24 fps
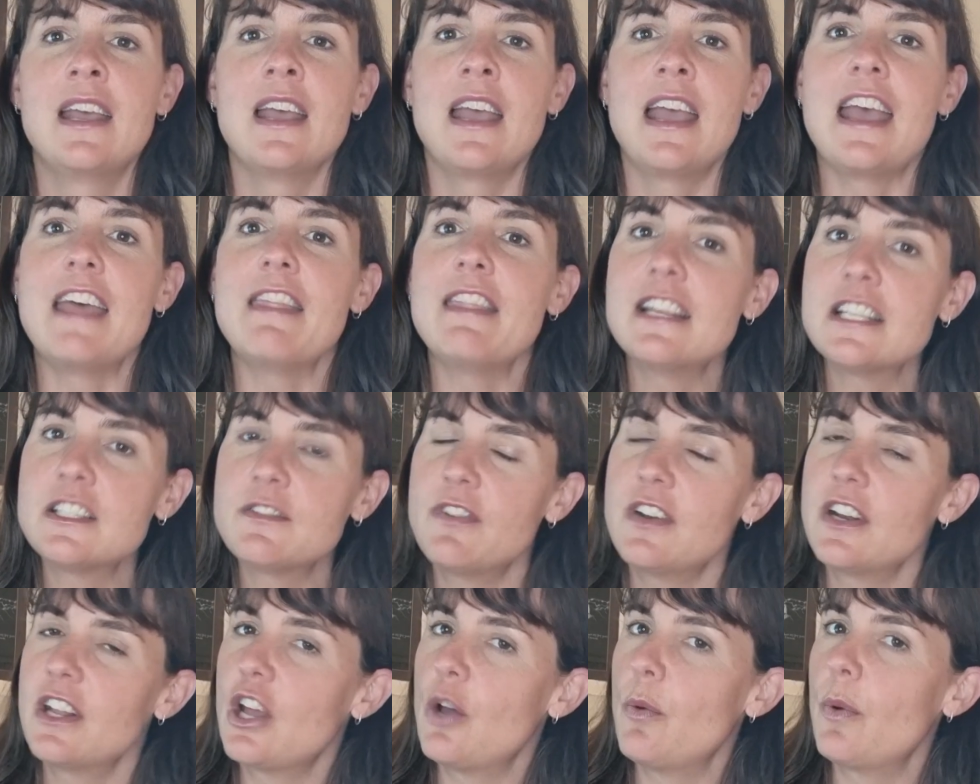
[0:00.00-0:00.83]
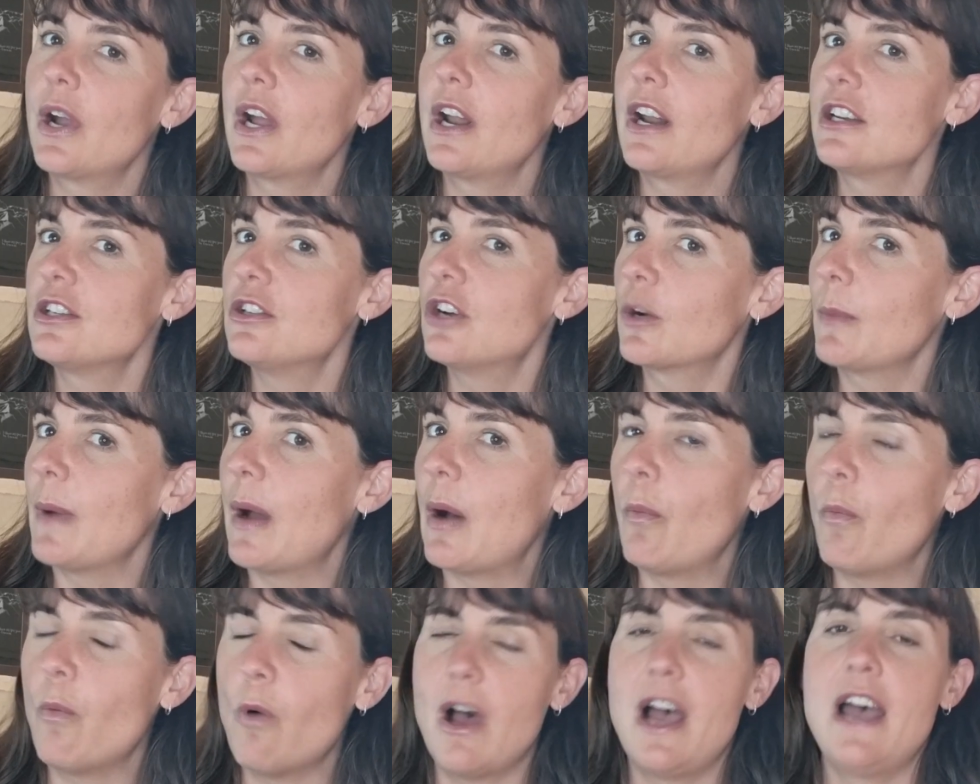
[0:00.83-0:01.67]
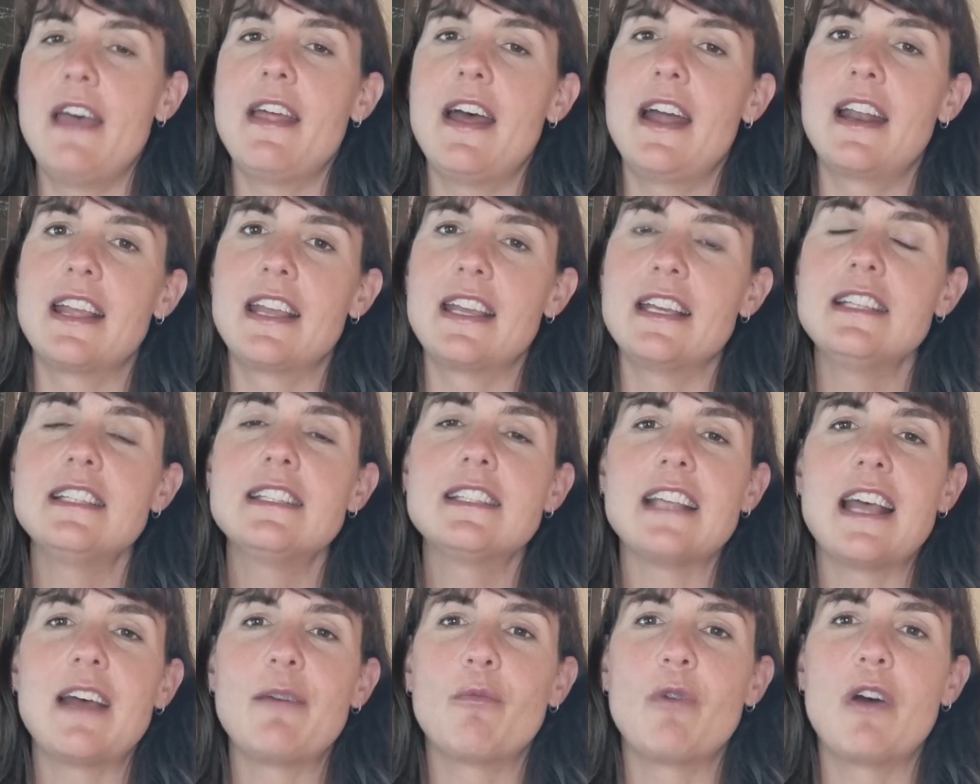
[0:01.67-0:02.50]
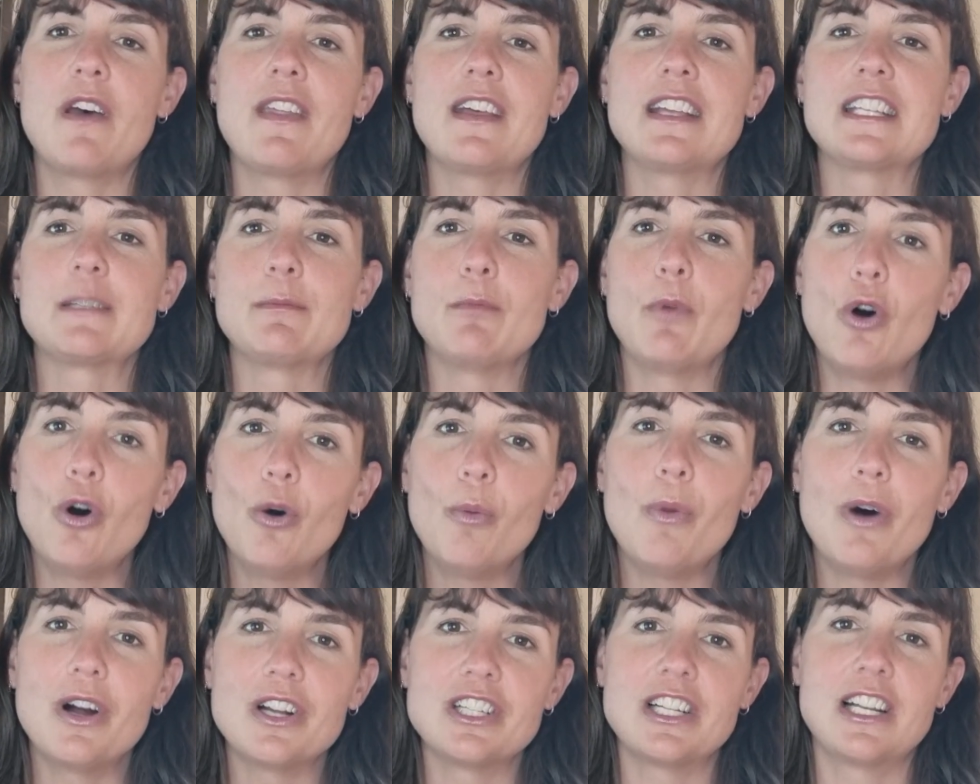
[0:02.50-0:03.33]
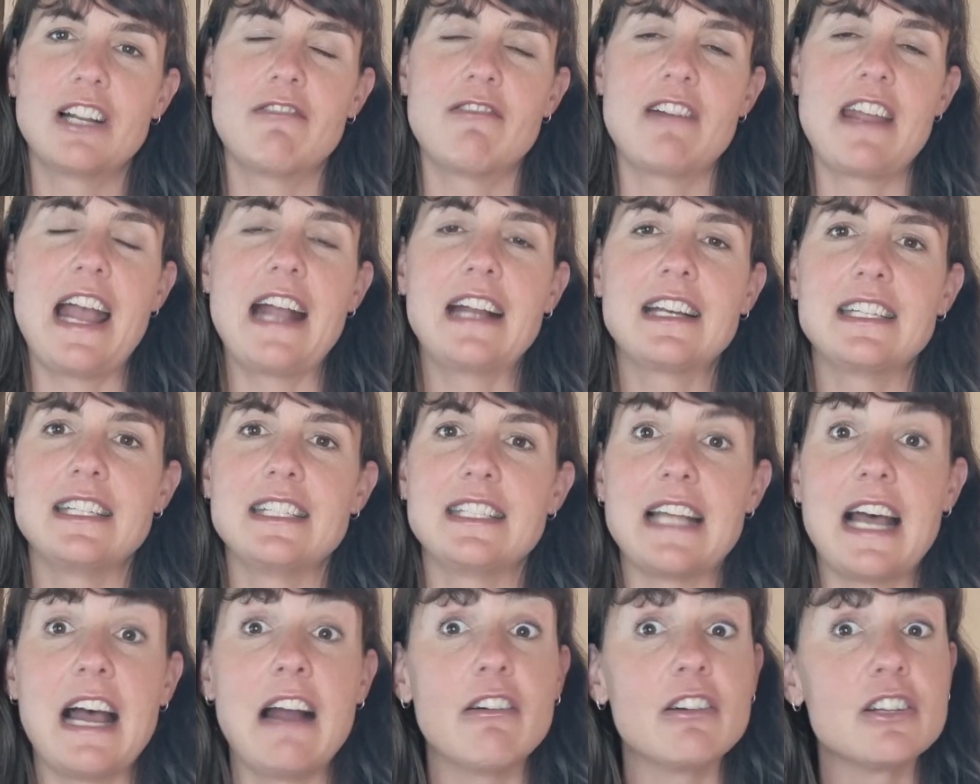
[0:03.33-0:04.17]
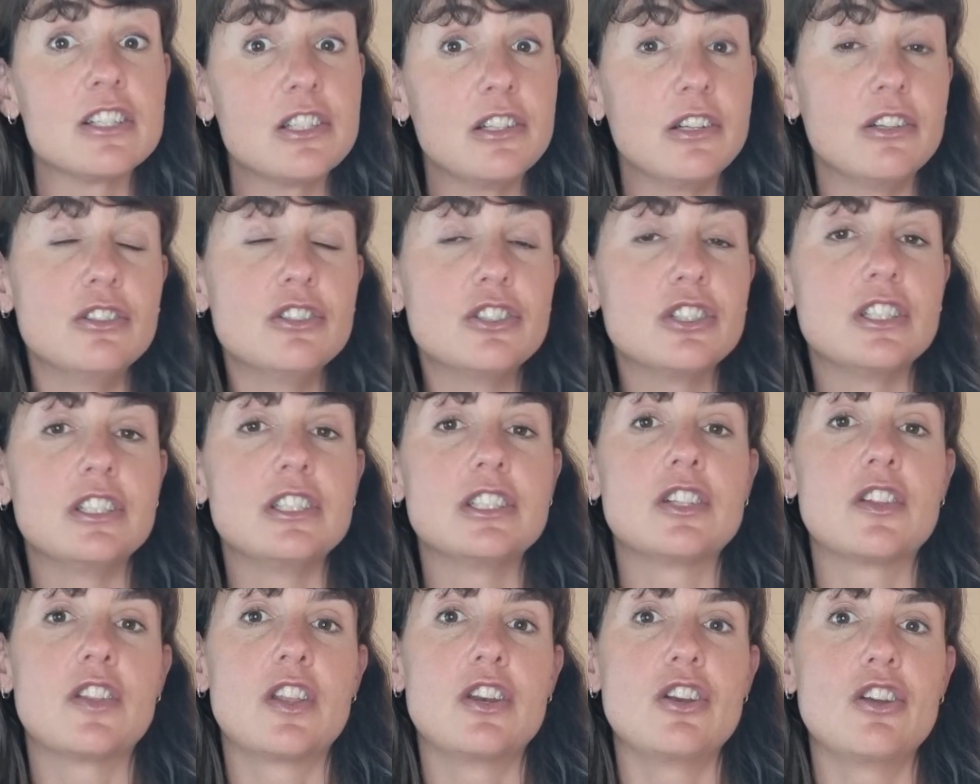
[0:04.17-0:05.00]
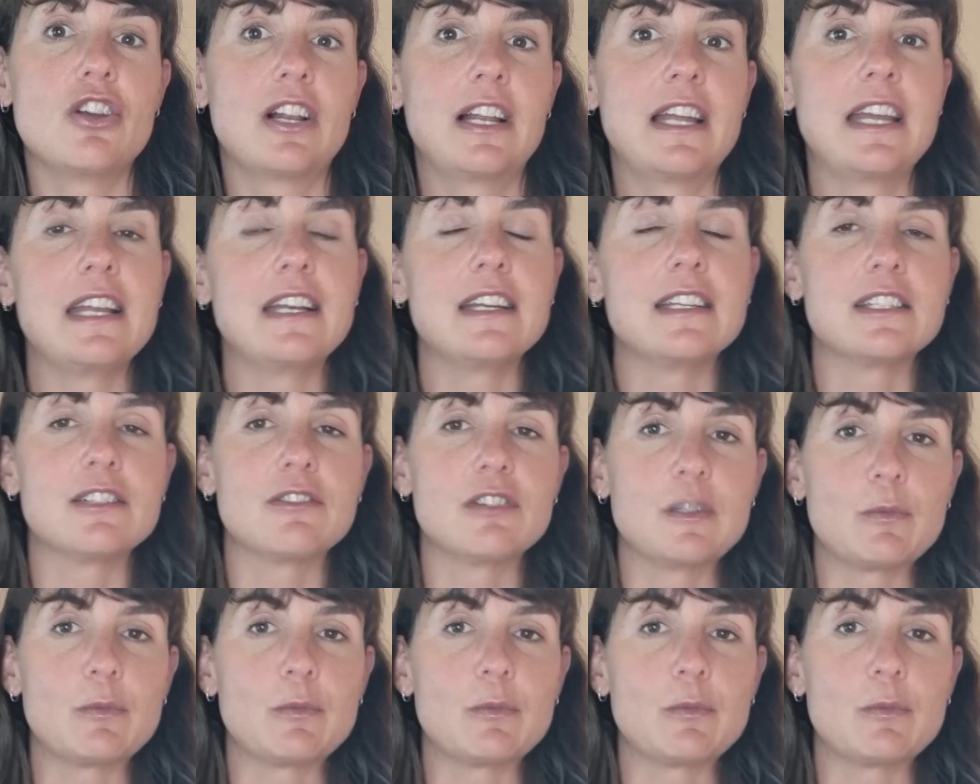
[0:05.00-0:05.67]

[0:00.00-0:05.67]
In this video, we're going to talk about why that is and whether small modular reactors are a solution to the nuclear industry's